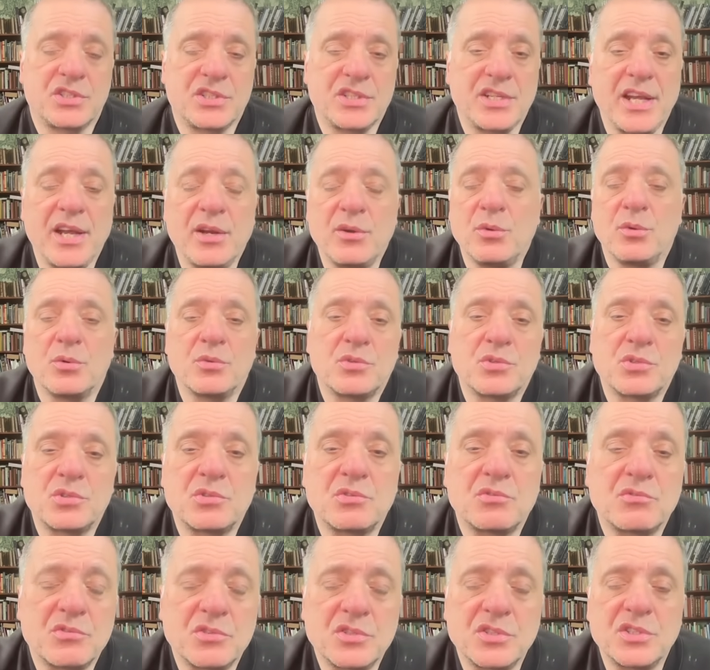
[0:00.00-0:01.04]
10
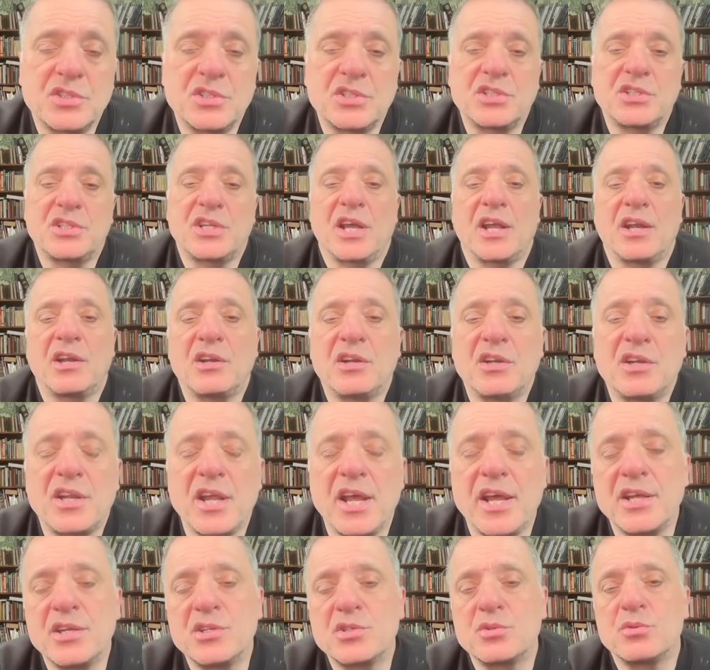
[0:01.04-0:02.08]

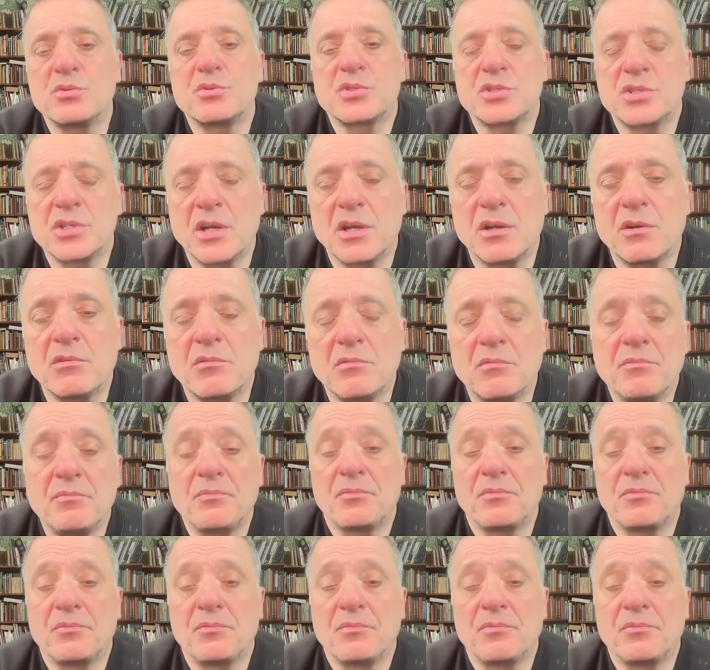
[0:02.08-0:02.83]
days or so